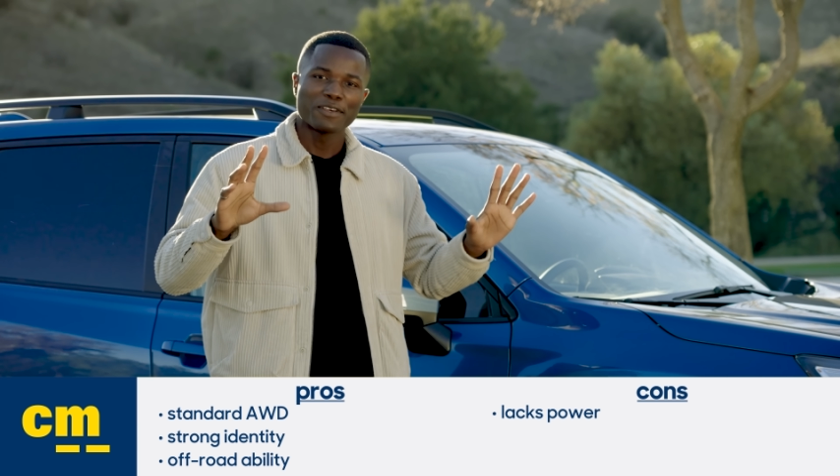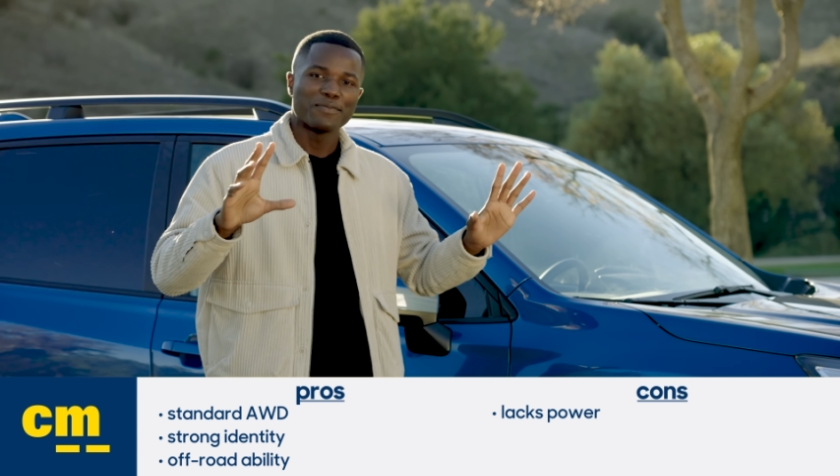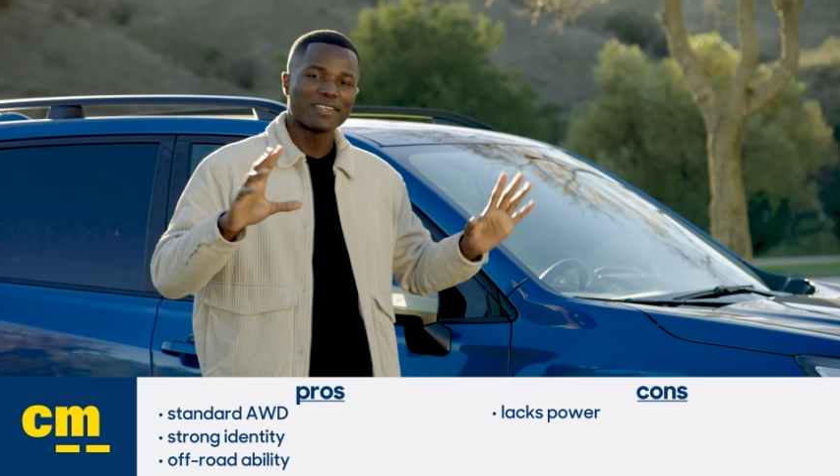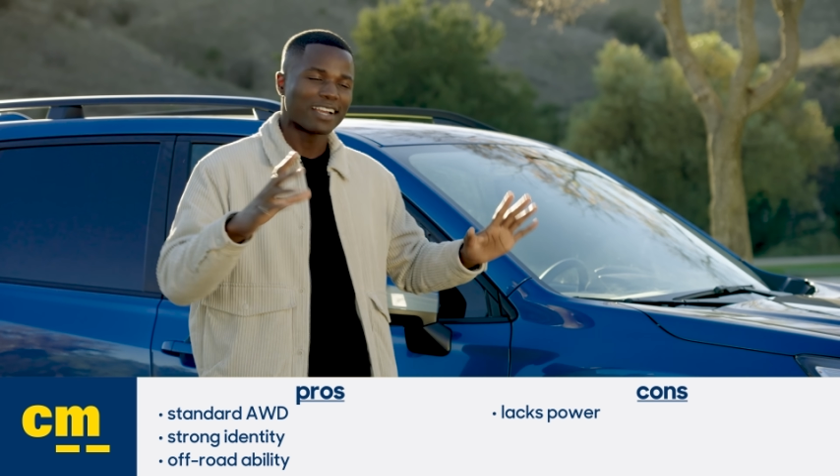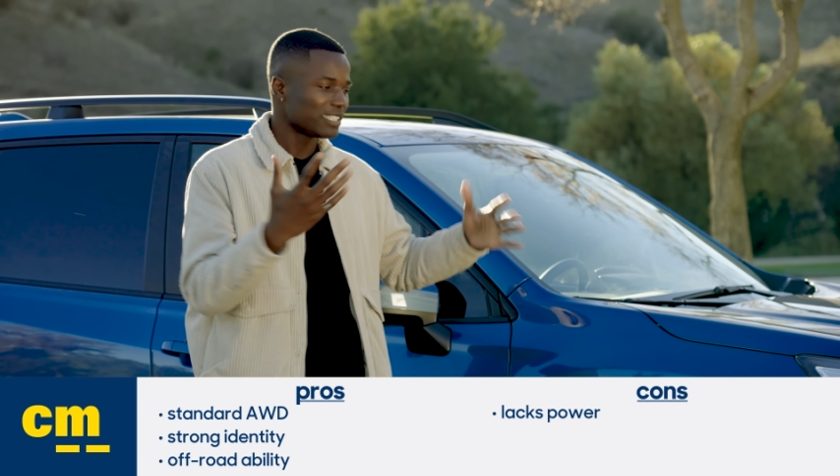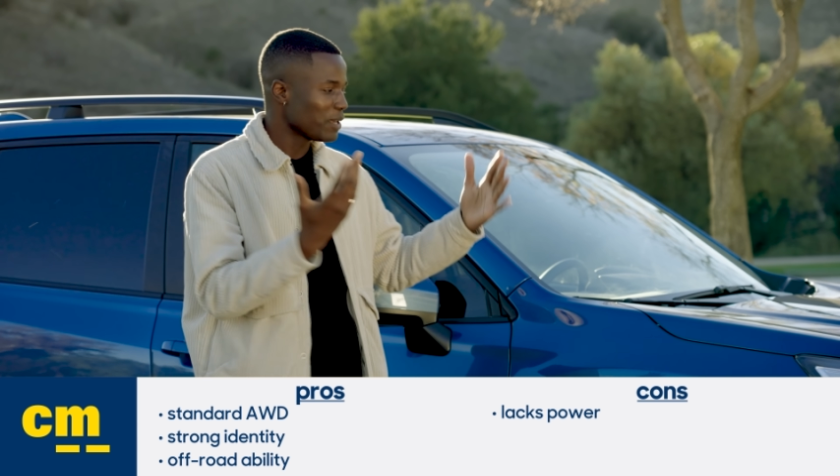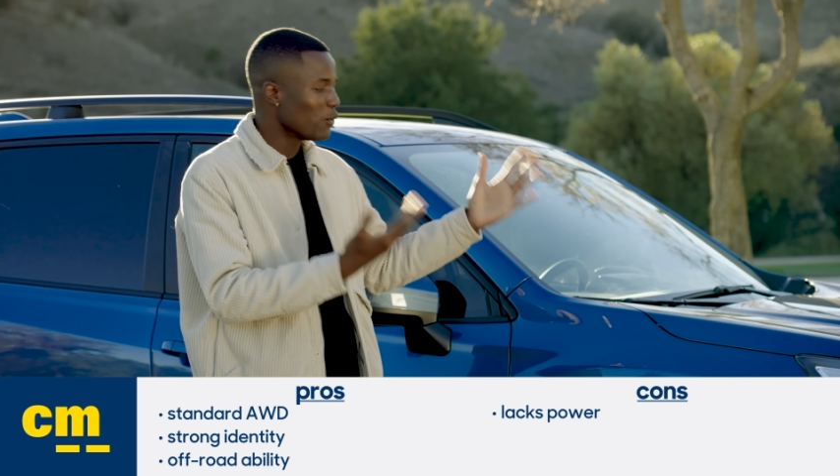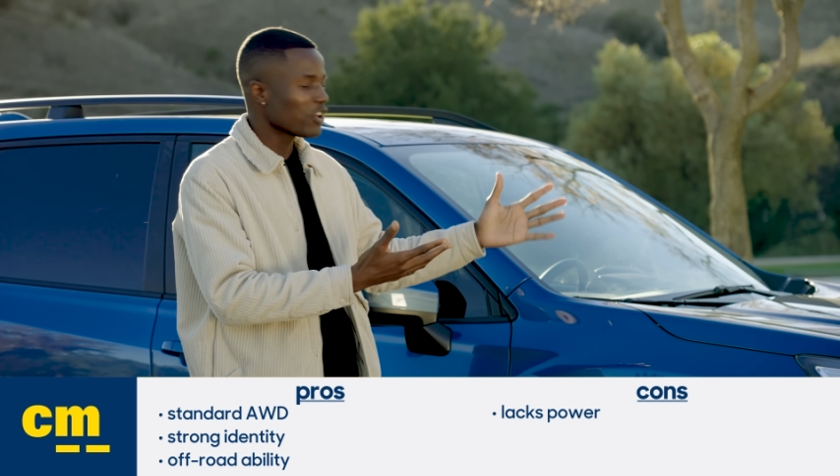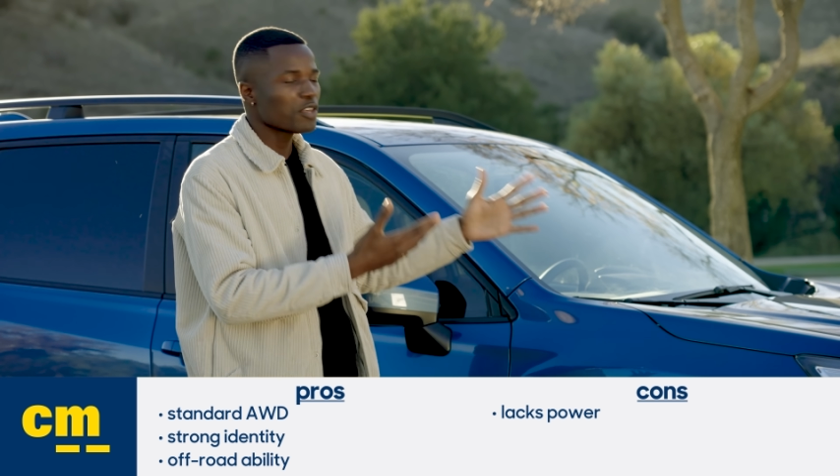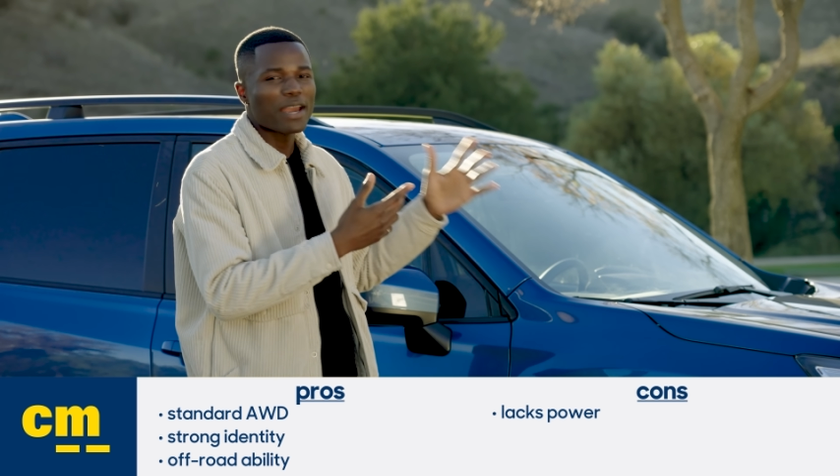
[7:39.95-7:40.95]
because it
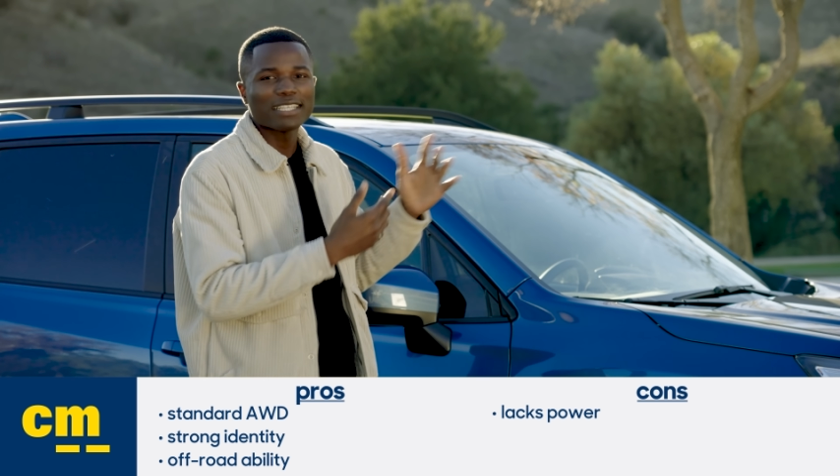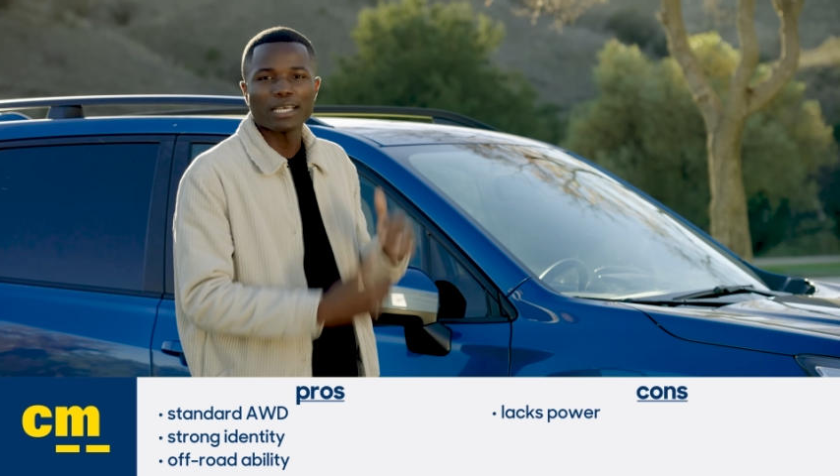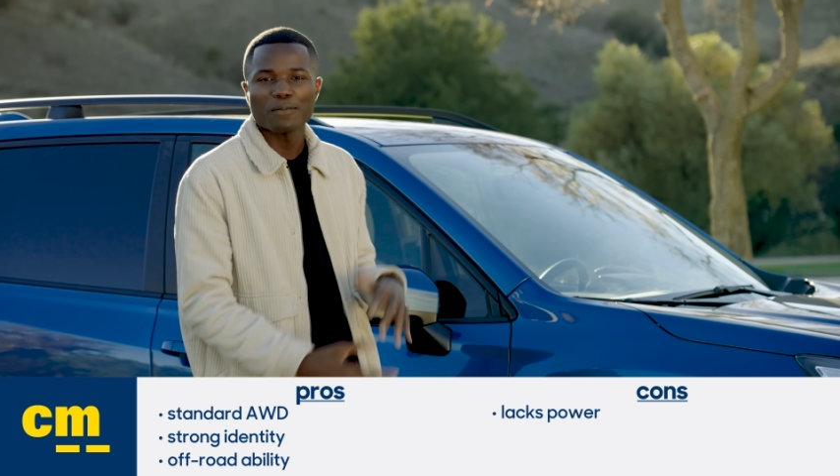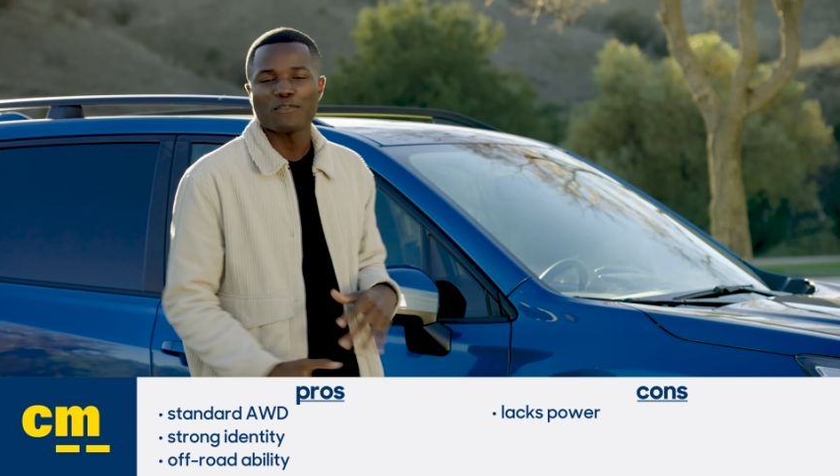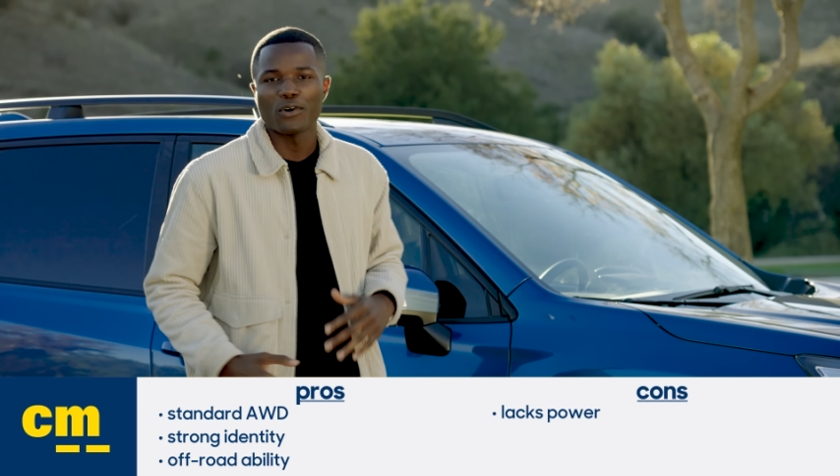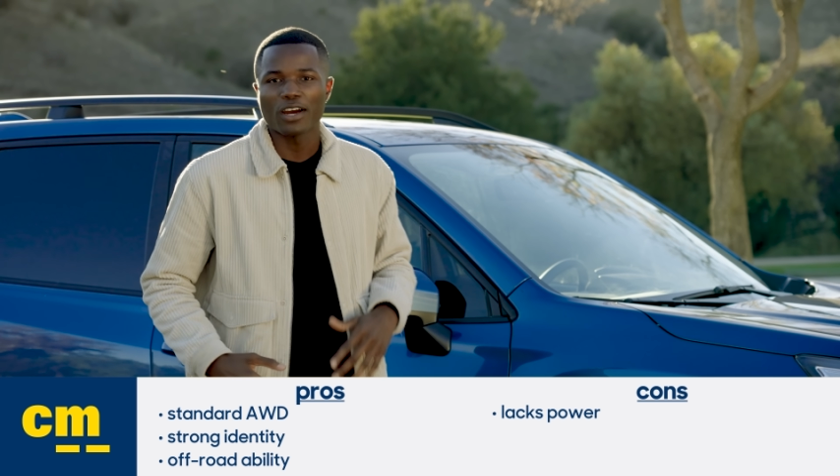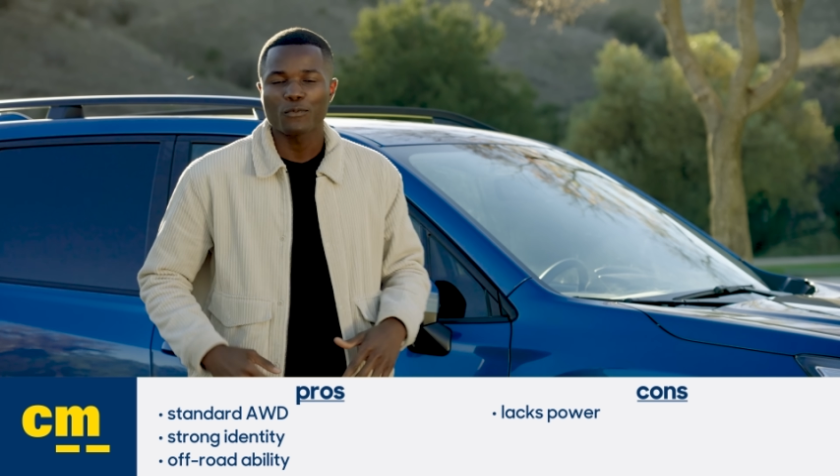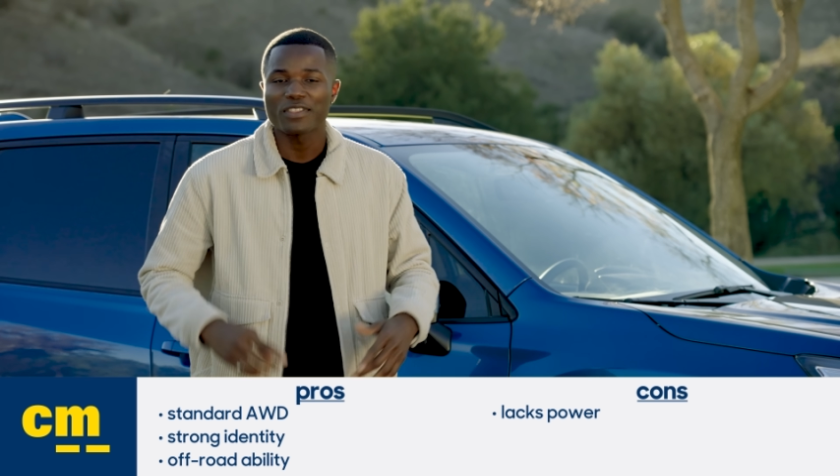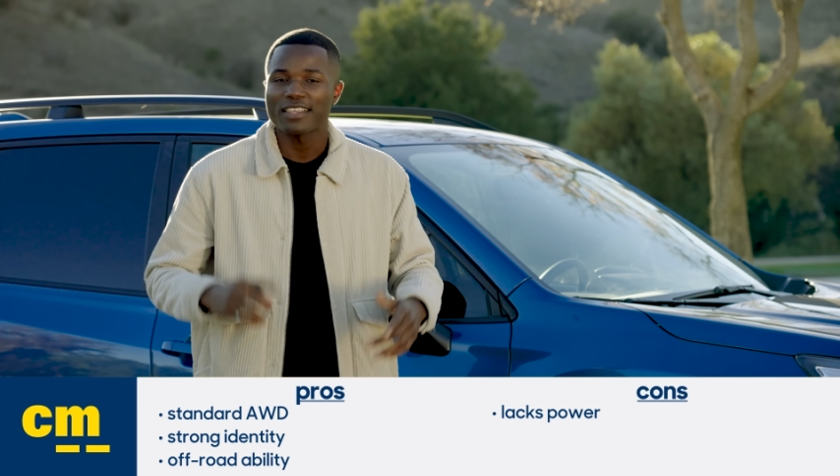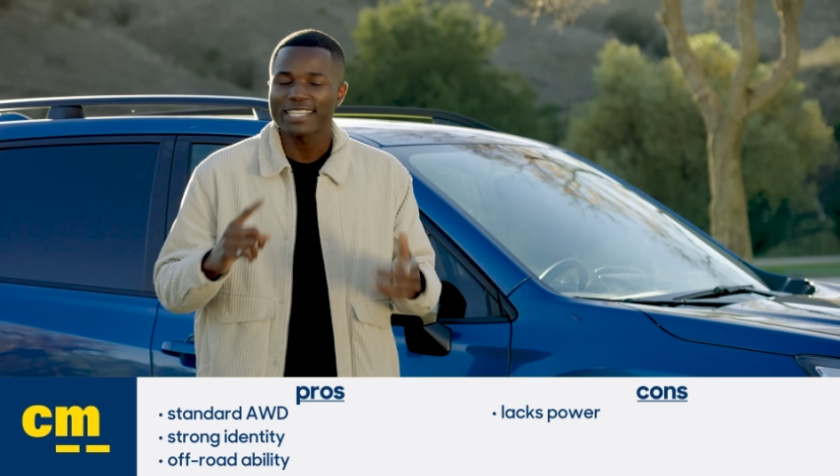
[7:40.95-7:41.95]
more than makes up for it with its